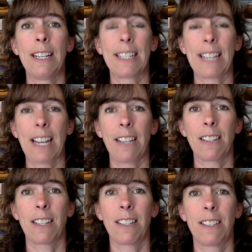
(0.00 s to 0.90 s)
get it
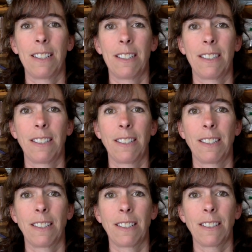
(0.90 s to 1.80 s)

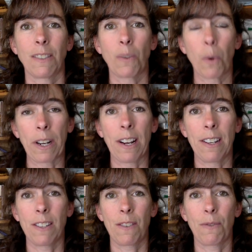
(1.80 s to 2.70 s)

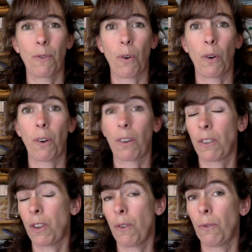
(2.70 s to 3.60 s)
organized for
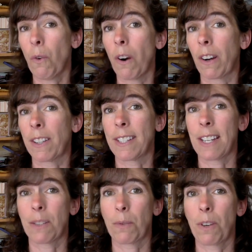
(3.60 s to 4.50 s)
Q4 because
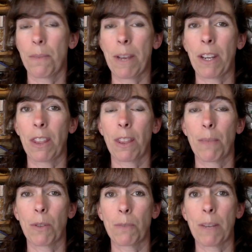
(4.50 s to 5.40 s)
that's where you make the
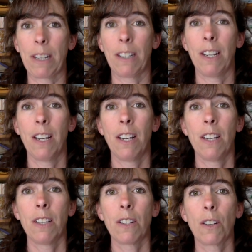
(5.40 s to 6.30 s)
most money.
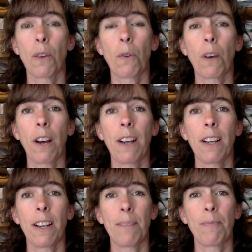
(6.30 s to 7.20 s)
So I
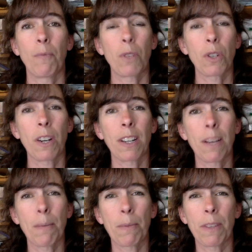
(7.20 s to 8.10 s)
um, was trying to
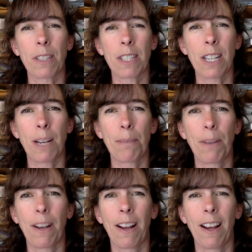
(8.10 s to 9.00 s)
come up with a tip,
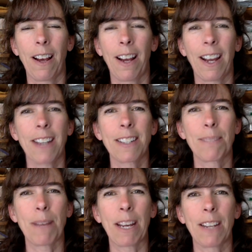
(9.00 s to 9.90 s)
and I guess
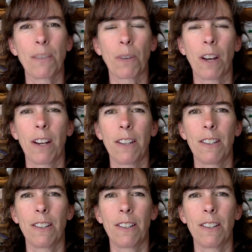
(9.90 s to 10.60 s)
my kids were kind of